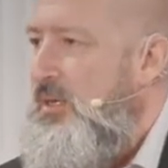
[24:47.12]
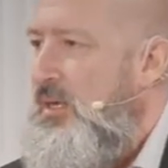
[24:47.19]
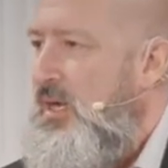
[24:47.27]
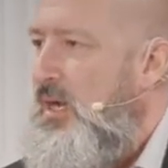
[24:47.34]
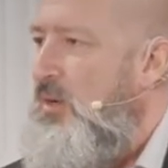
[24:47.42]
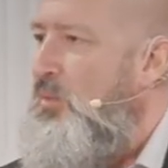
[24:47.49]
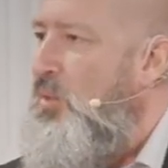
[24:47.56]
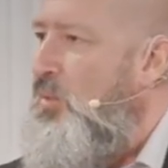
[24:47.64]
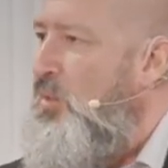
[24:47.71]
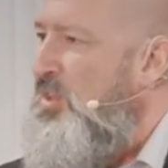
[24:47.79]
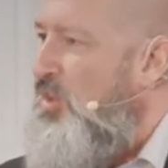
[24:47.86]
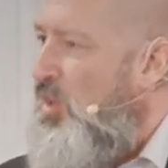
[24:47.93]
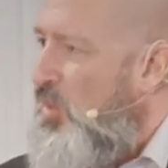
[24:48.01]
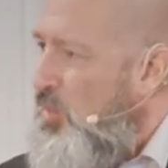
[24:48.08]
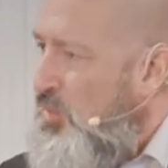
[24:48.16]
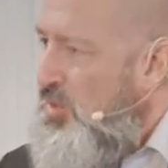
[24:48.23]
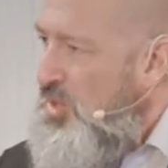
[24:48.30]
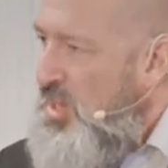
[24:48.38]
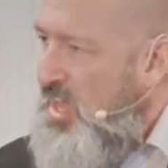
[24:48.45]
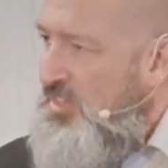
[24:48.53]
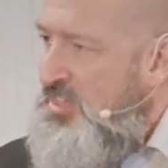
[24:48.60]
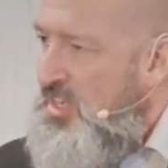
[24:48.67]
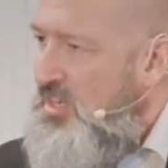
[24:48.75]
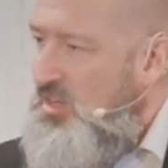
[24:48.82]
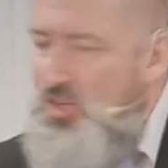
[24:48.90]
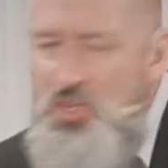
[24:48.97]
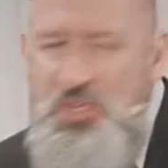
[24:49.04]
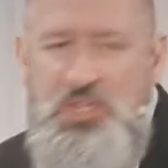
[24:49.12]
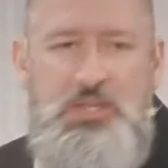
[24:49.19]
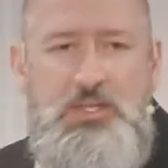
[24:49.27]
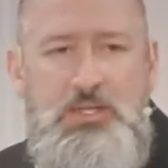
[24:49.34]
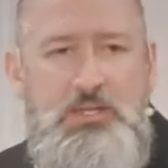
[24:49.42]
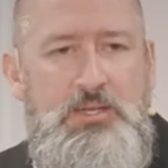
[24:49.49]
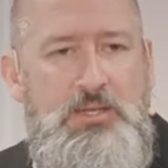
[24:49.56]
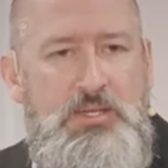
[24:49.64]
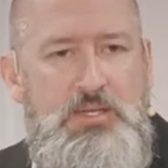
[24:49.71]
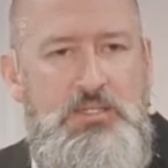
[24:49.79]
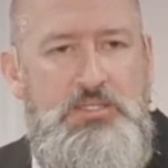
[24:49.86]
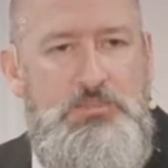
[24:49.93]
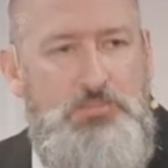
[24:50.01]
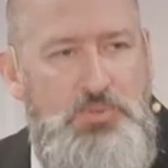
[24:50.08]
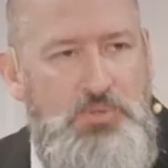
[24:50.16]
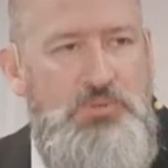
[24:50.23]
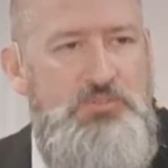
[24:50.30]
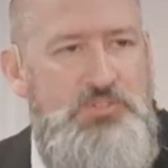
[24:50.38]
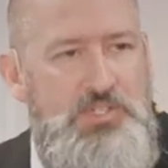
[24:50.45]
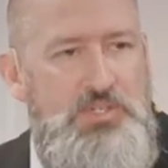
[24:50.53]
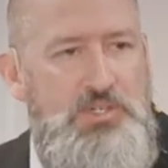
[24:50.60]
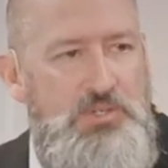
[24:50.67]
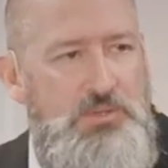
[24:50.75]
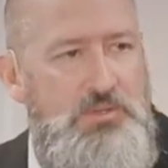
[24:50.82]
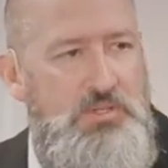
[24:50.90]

I will withhold nothing good to prove to you